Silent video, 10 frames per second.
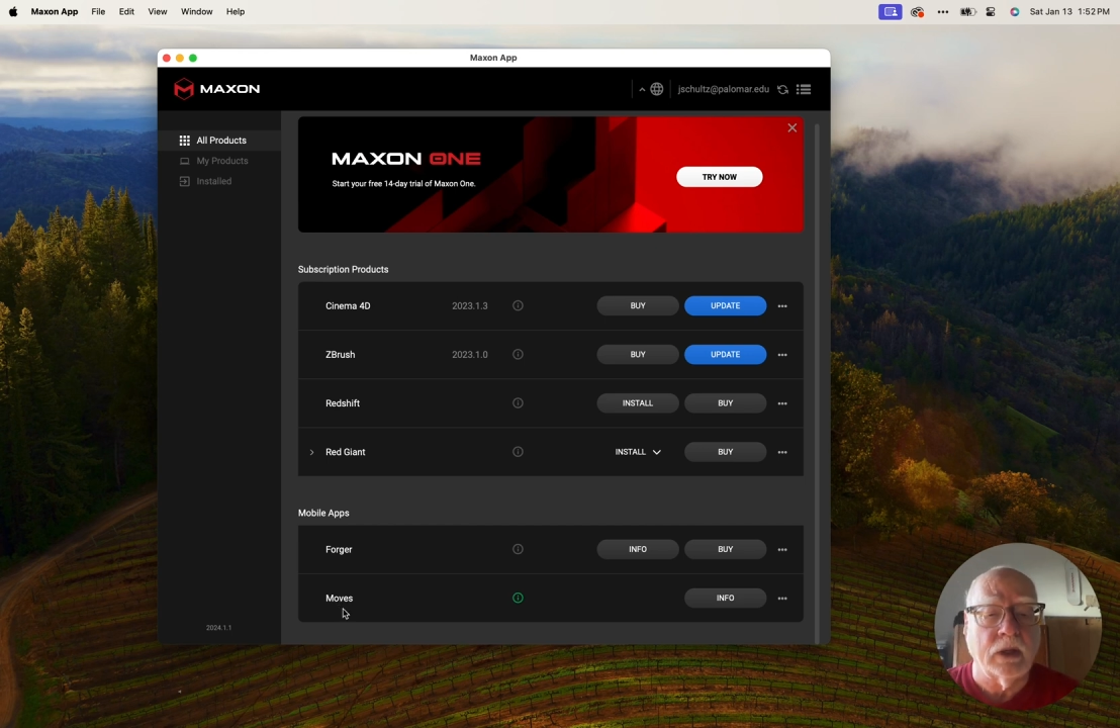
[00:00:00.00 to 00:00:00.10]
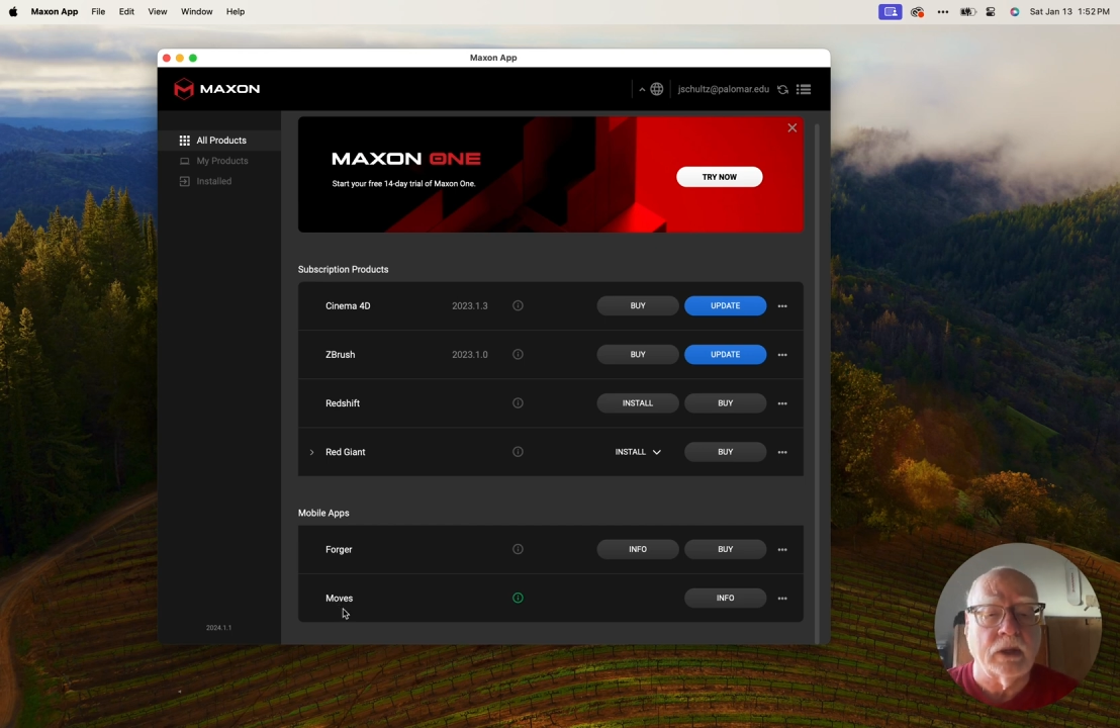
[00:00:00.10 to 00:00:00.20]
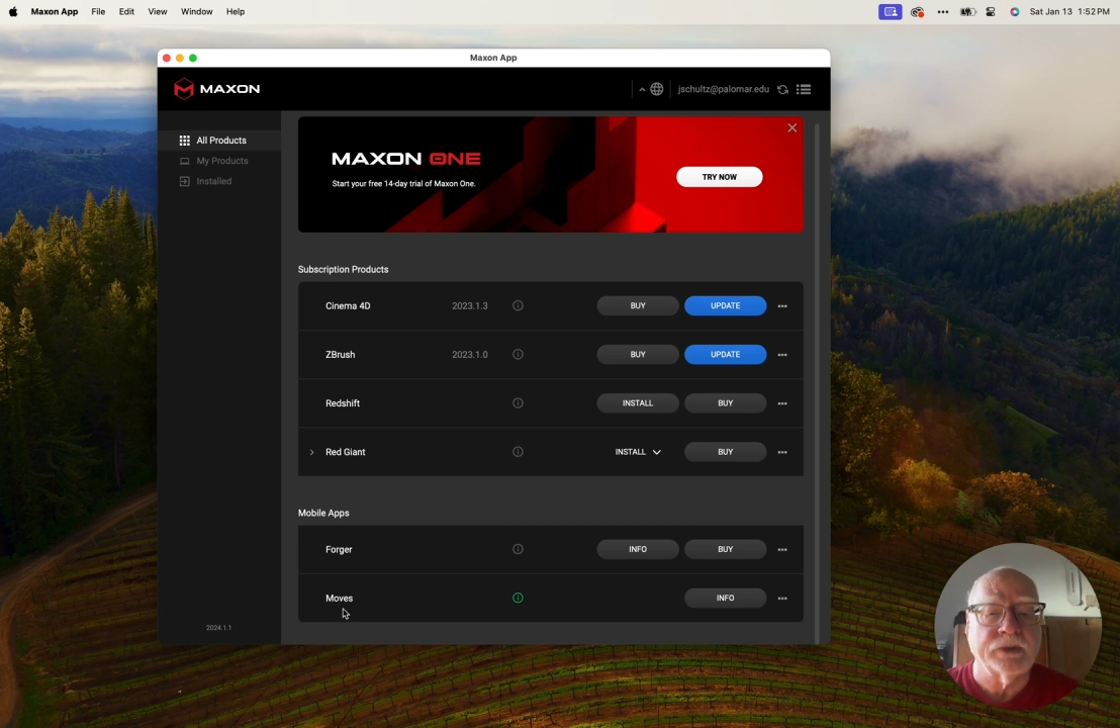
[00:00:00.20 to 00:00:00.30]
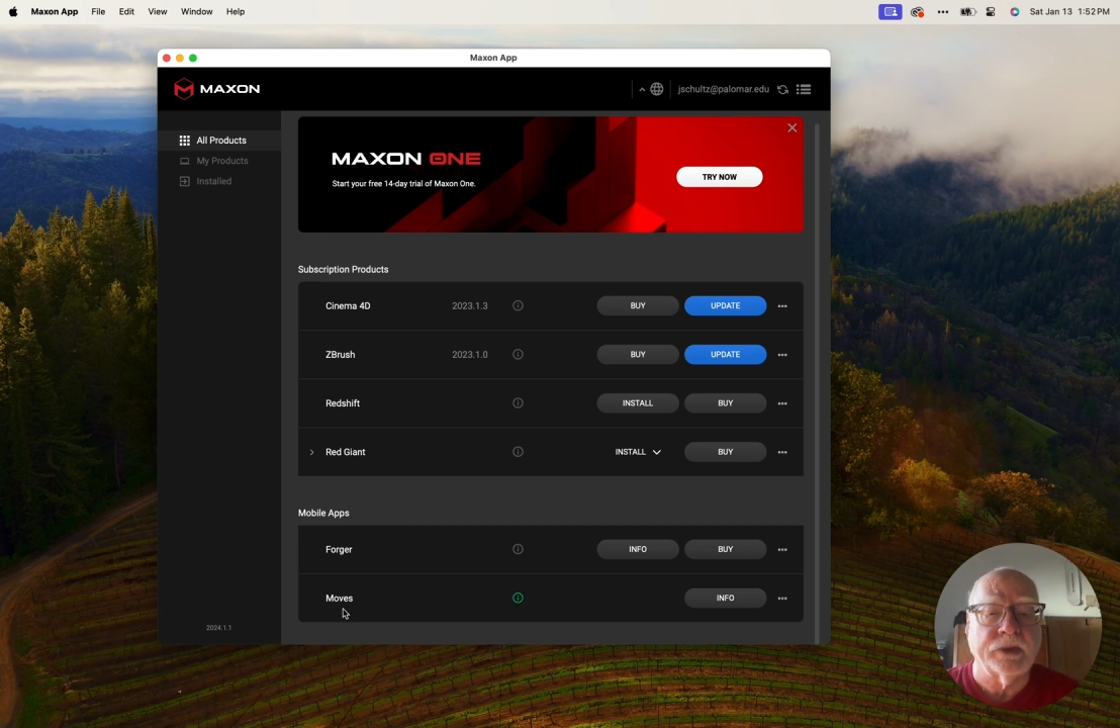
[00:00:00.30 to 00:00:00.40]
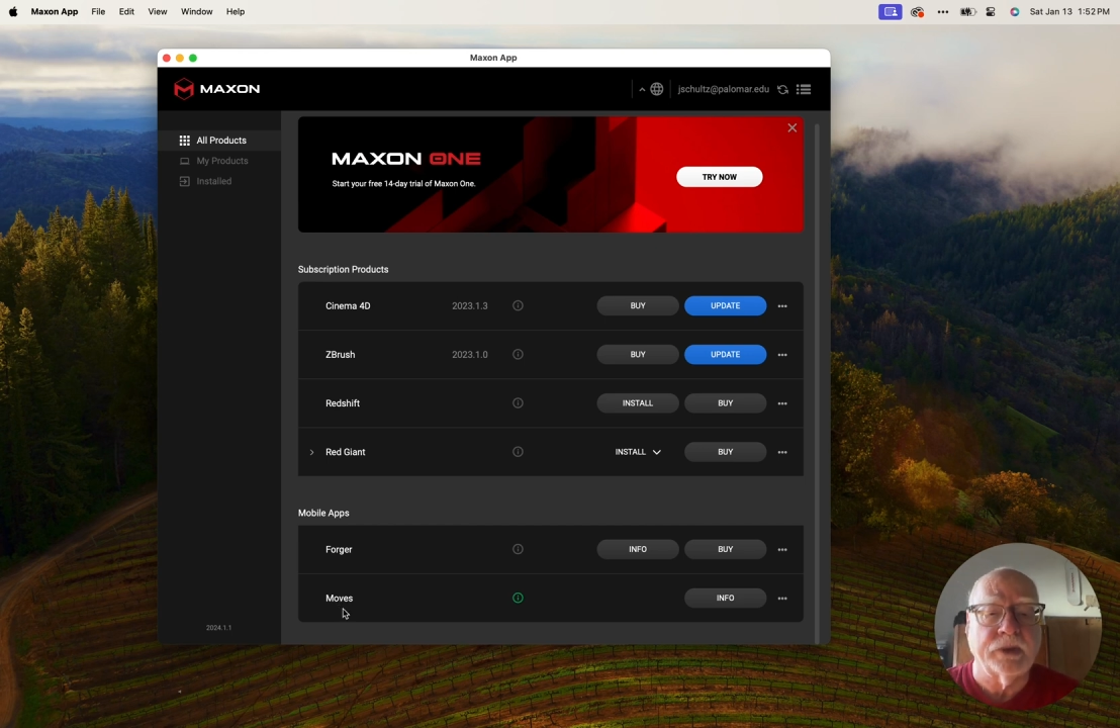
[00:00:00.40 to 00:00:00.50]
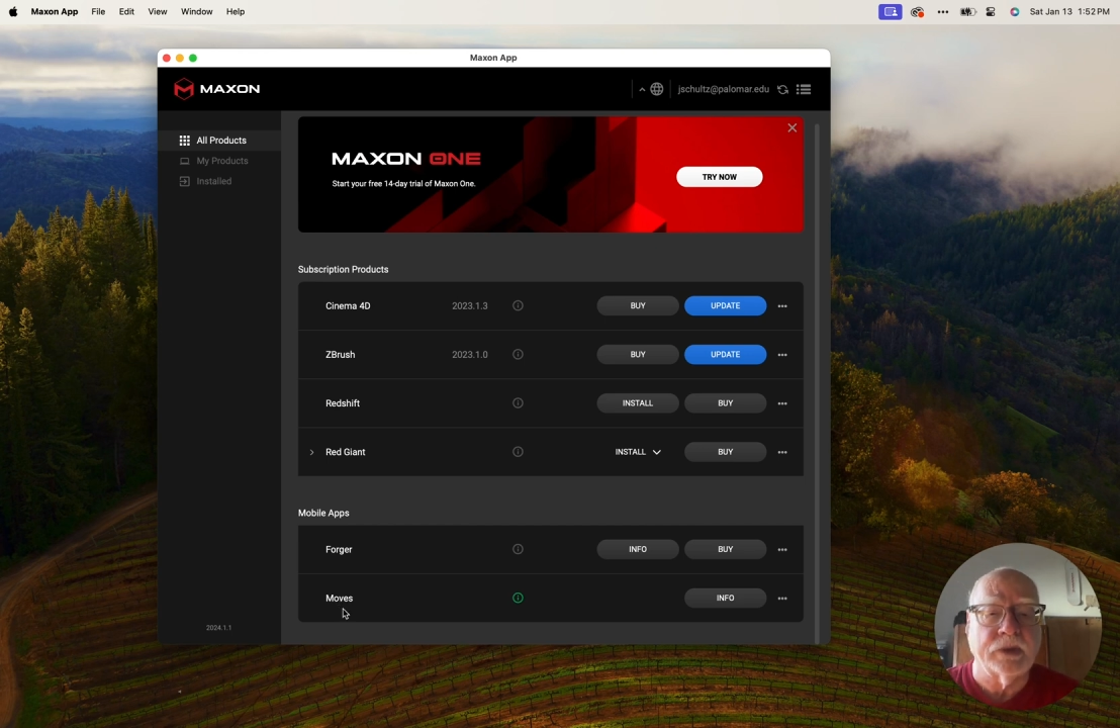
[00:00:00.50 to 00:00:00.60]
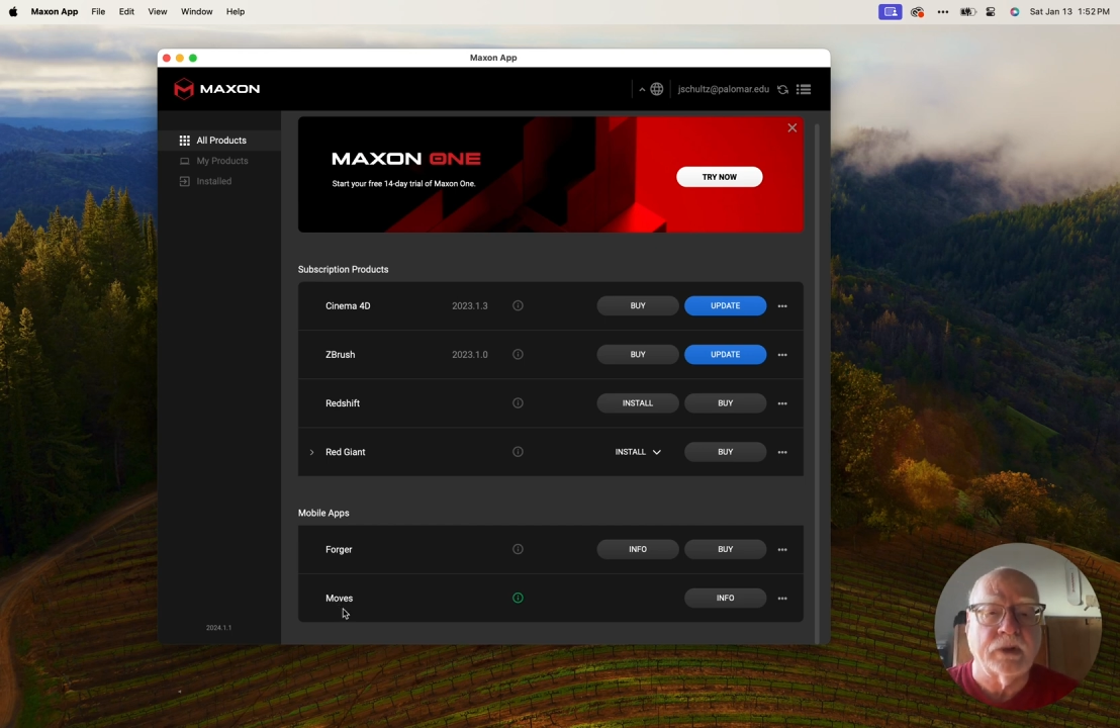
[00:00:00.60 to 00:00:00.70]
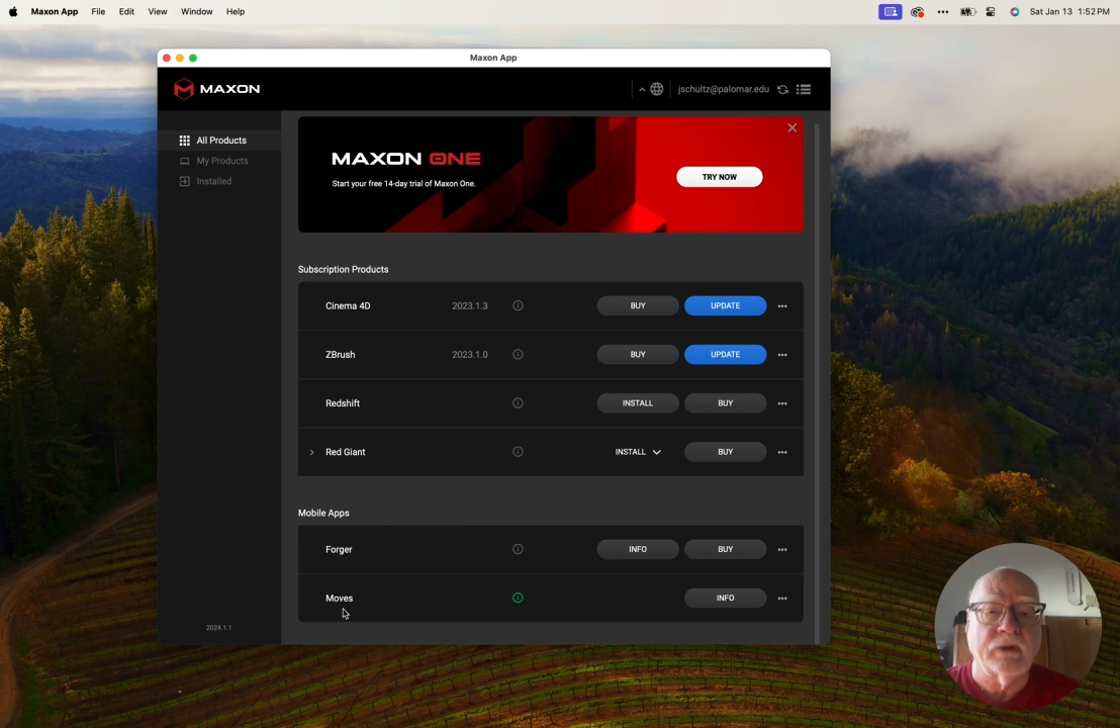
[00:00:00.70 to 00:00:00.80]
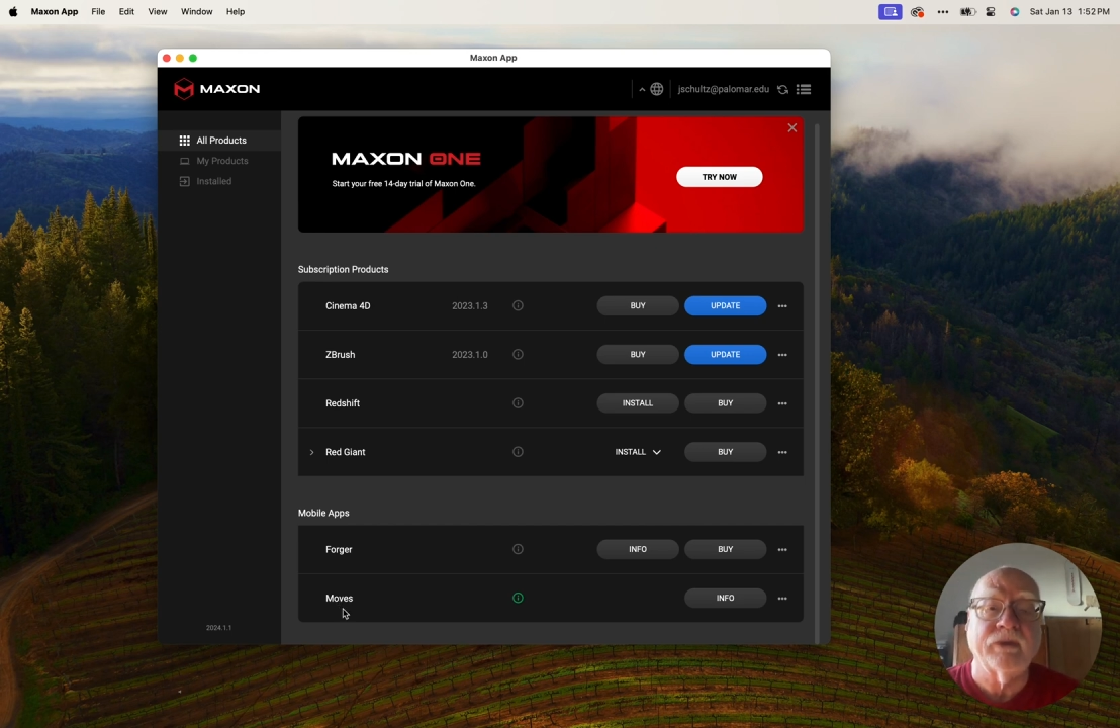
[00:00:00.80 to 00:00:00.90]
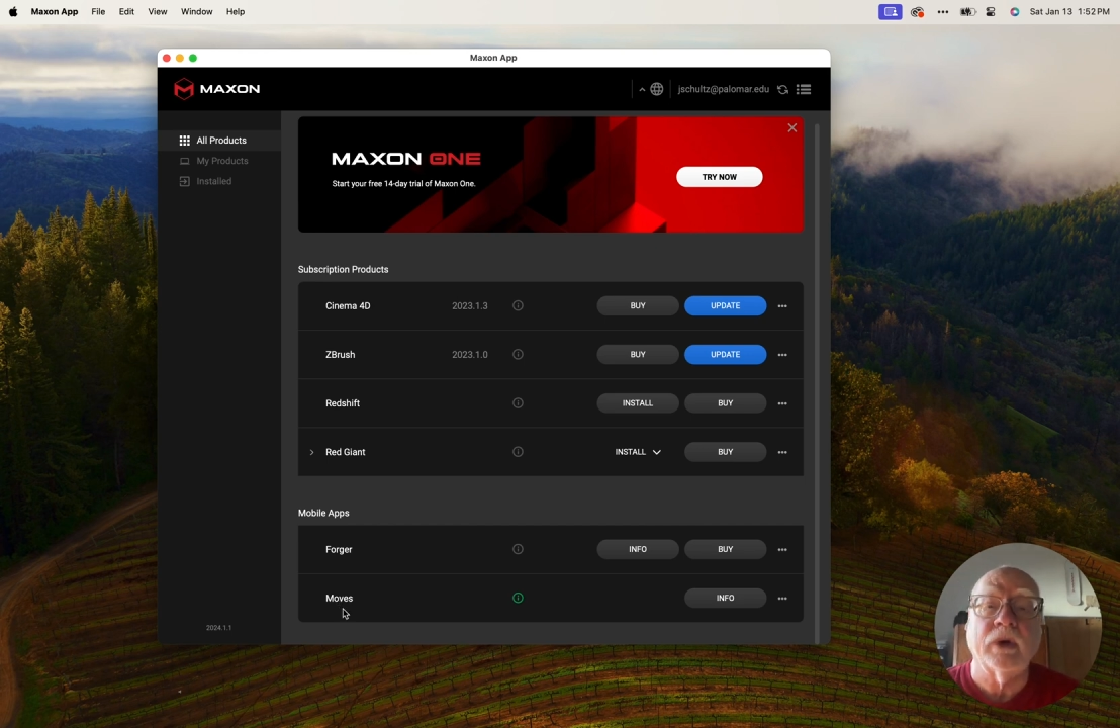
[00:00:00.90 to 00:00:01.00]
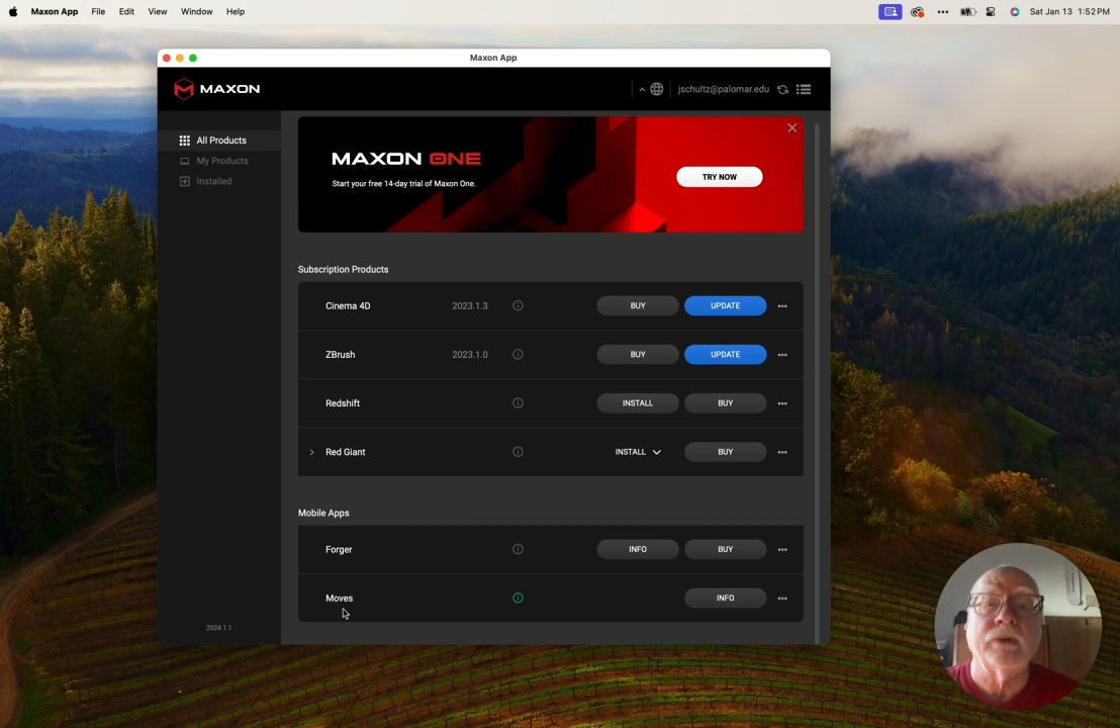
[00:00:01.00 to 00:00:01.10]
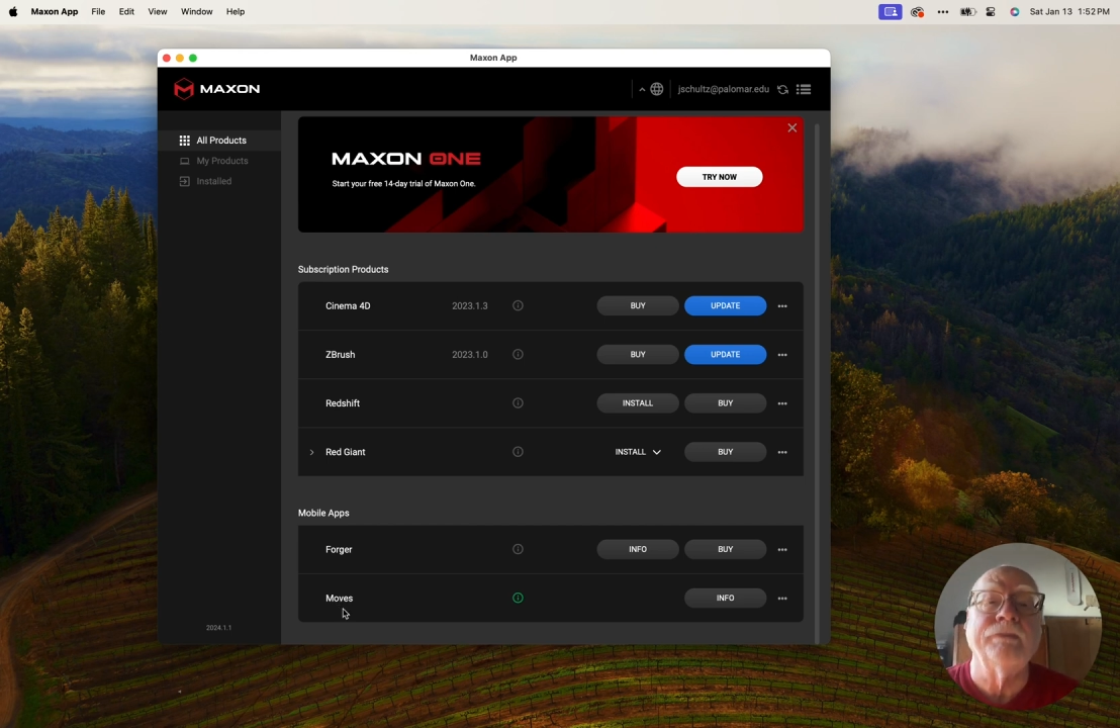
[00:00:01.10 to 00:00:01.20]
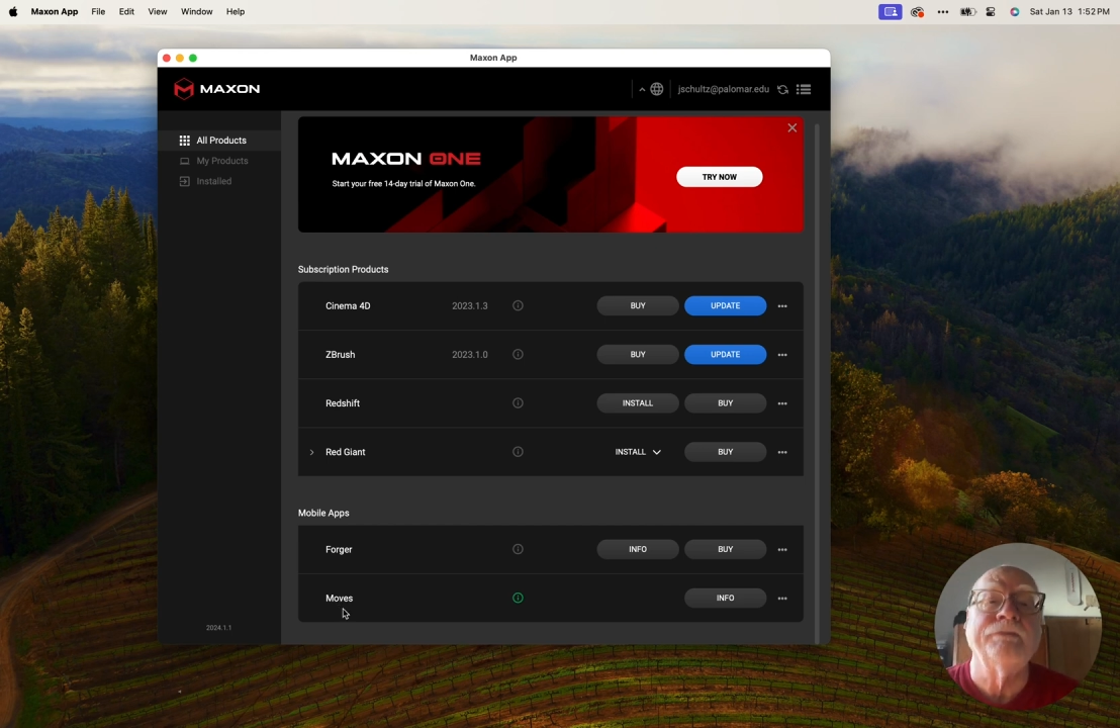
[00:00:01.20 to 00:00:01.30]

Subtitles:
also use on your phone.